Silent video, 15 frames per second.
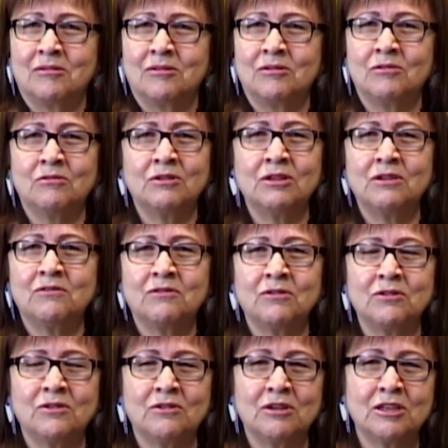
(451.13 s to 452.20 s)
No other
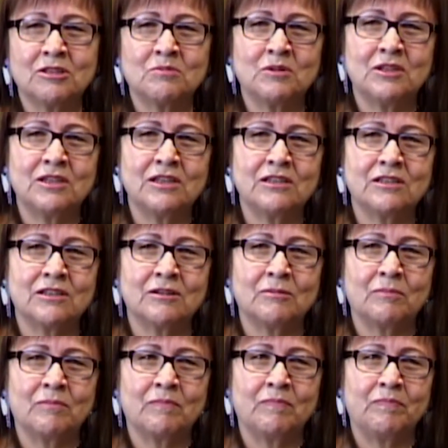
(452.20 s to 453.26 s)
further explanation.
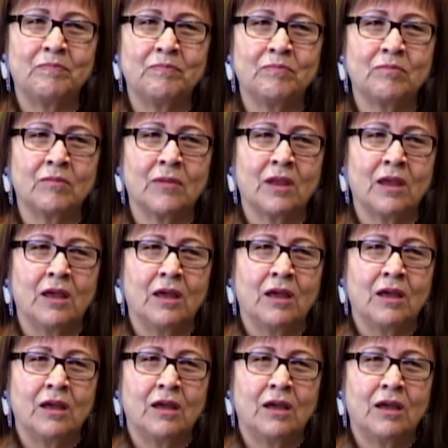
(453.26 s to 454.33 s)

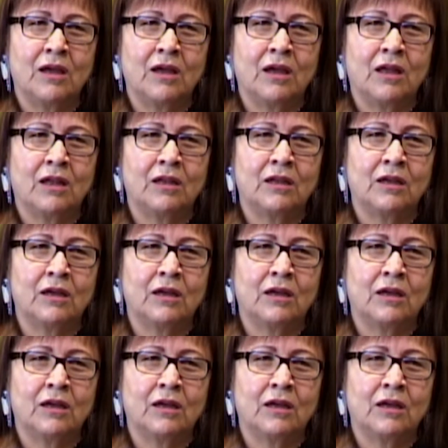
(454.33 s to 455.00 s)
And